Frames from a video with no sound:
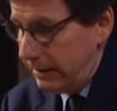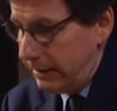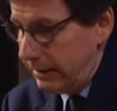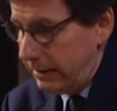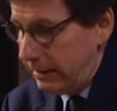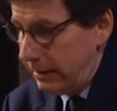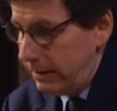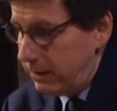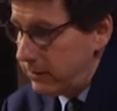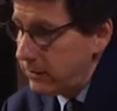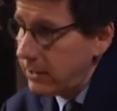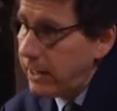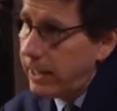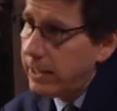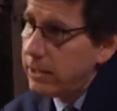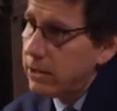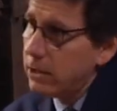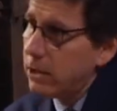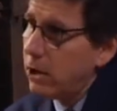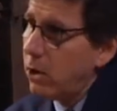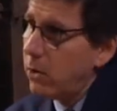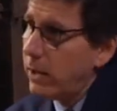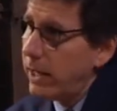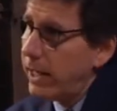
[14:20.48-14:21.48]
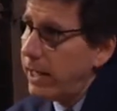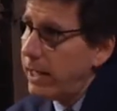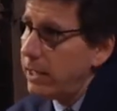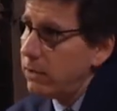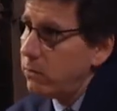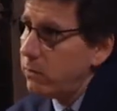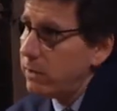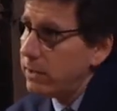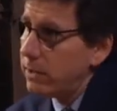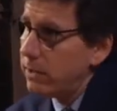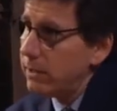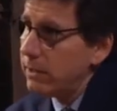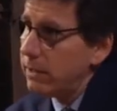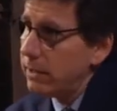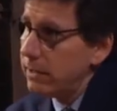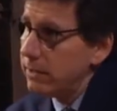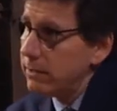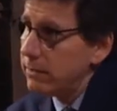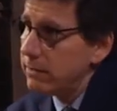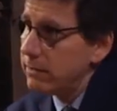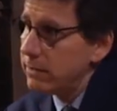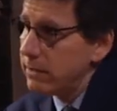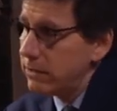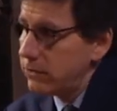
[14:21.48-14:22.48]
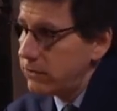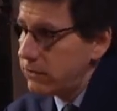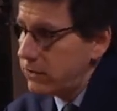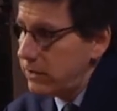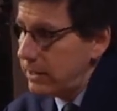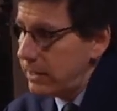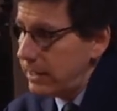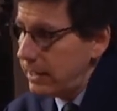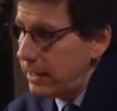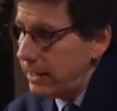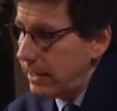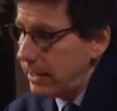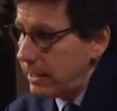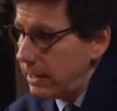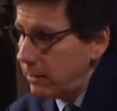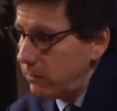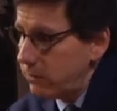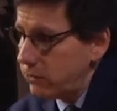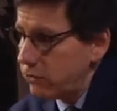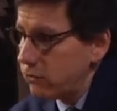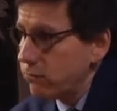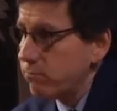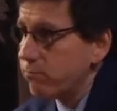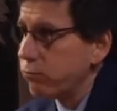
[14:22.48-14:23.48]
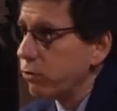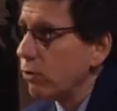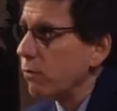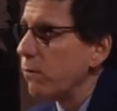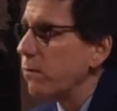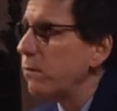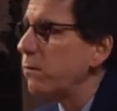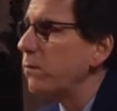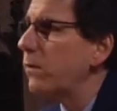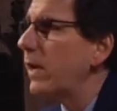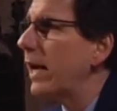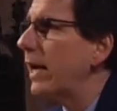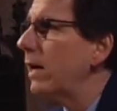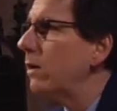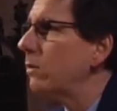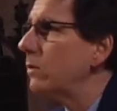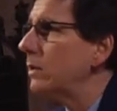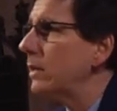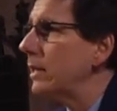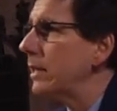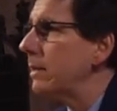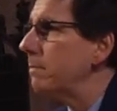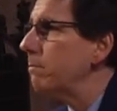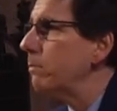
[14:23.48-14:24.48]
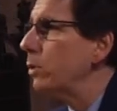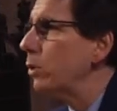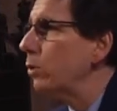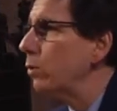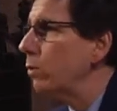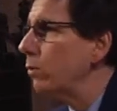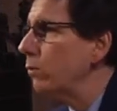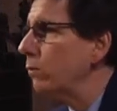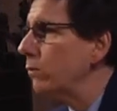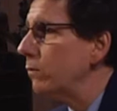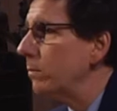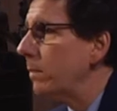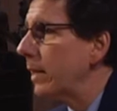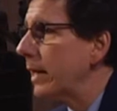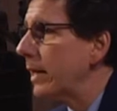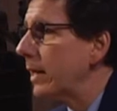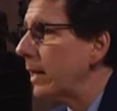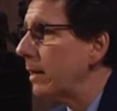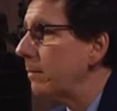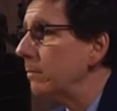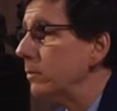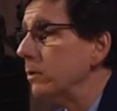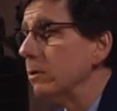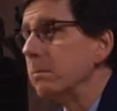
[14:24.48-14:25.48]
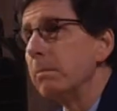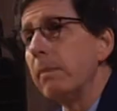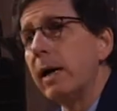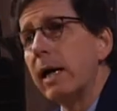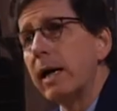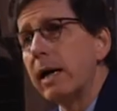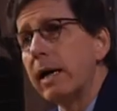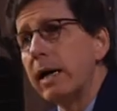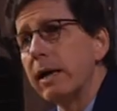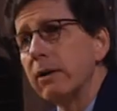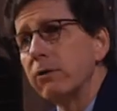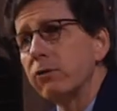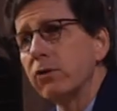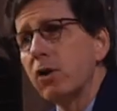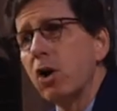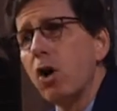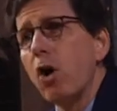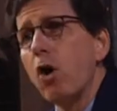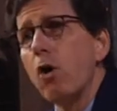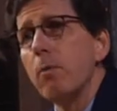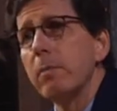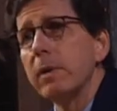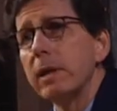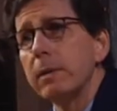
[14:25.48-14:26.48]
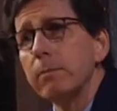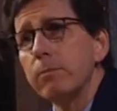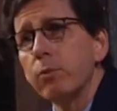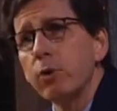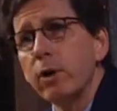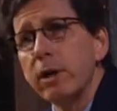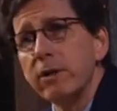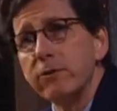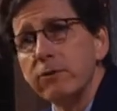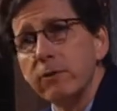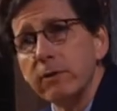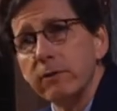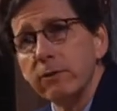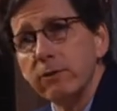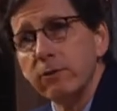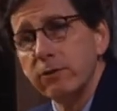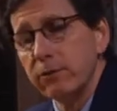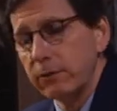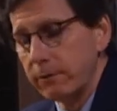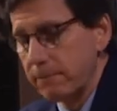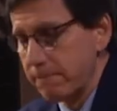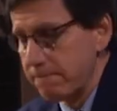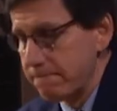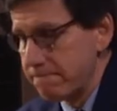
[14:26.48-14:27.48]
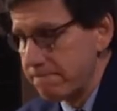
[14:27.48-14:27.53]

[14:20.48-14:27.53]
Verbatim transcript: He decided to go ahead with the, the sitting, and he was profoundly moved by Abdul Baha's calming presence.